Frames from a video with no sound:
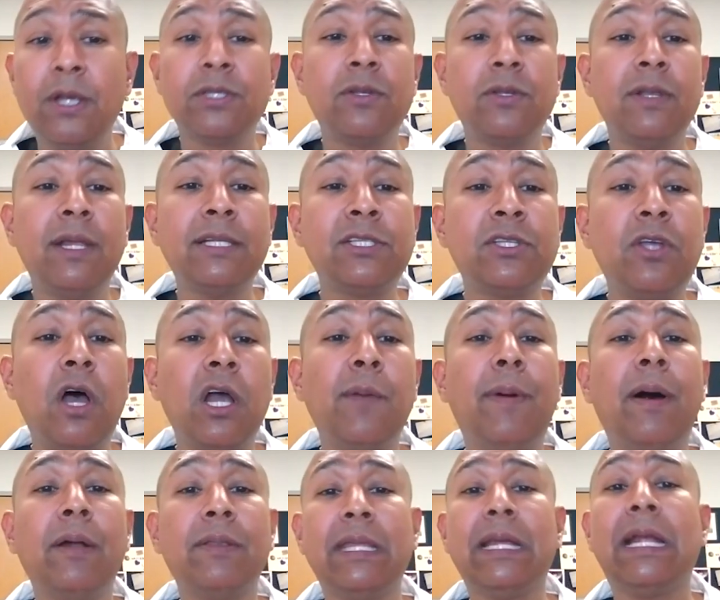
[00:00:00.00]
So let's talk
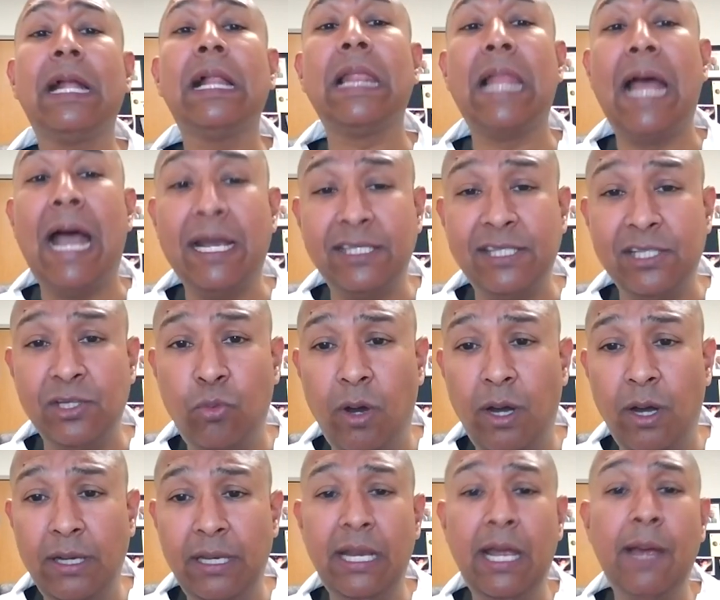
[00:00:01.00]
about the classic
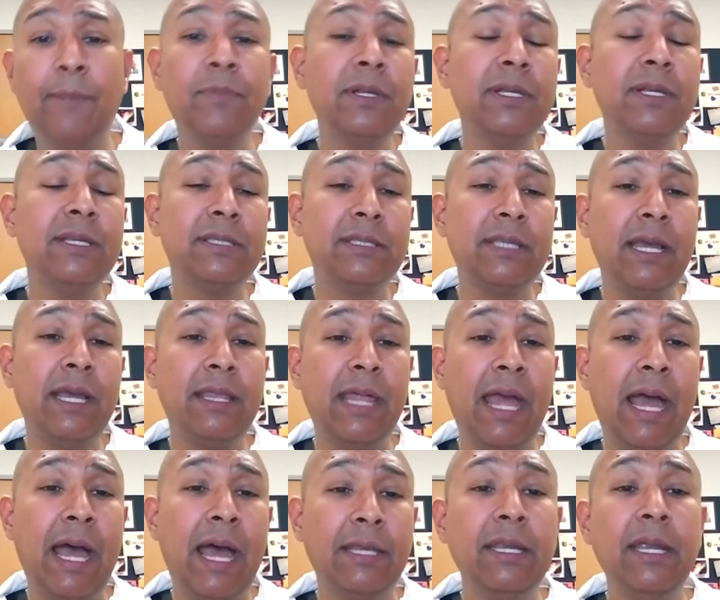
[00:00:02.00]
one. And I'm going to say
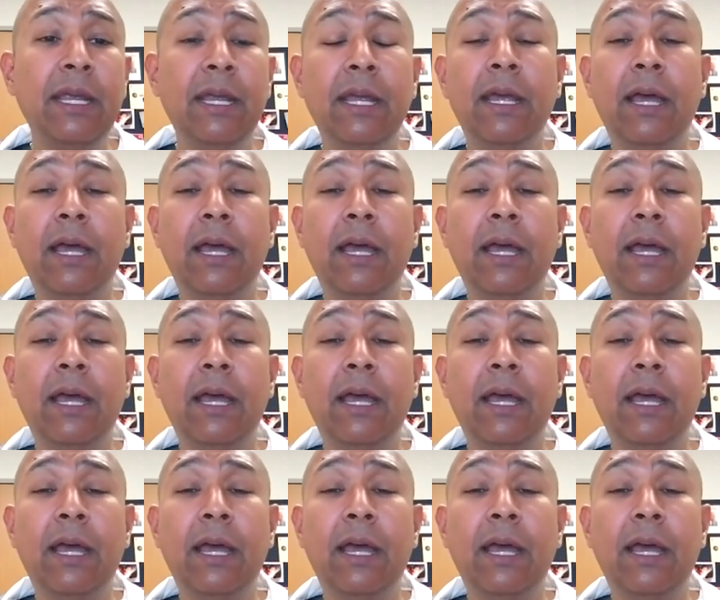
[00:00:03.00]
that